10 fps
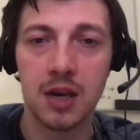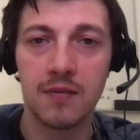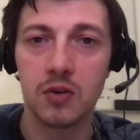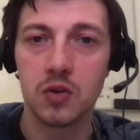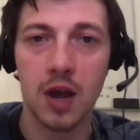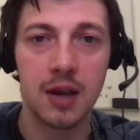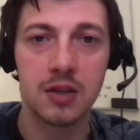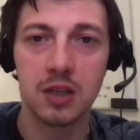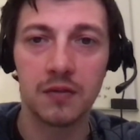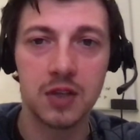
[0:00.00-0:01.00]
if you're trying to
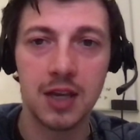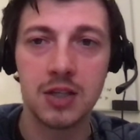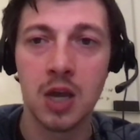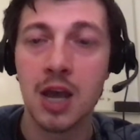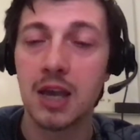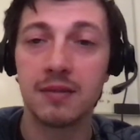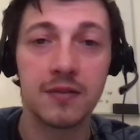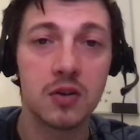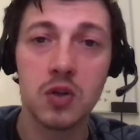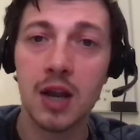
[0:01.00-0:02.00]
self-teach, even
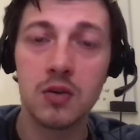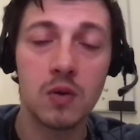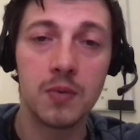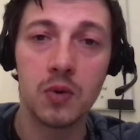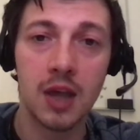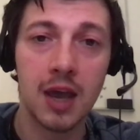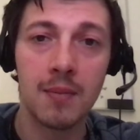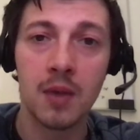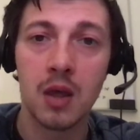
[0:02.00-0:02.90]
if you're trying to do a boot camp.